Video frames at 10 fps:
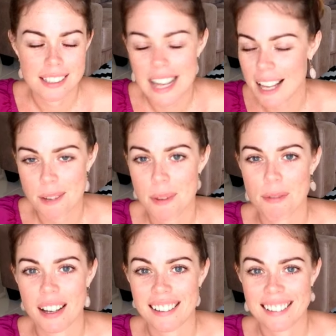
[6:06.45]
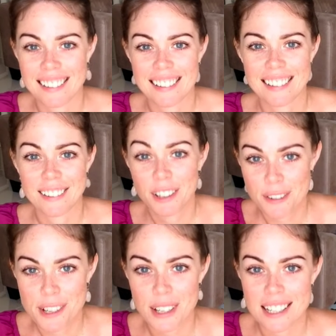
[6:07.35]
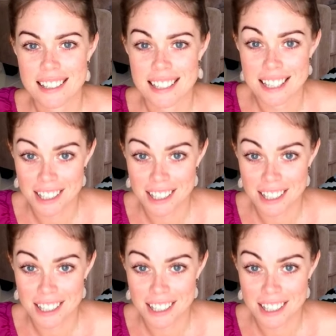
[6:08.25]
Now nah, you'll be fine. Law of Attraction says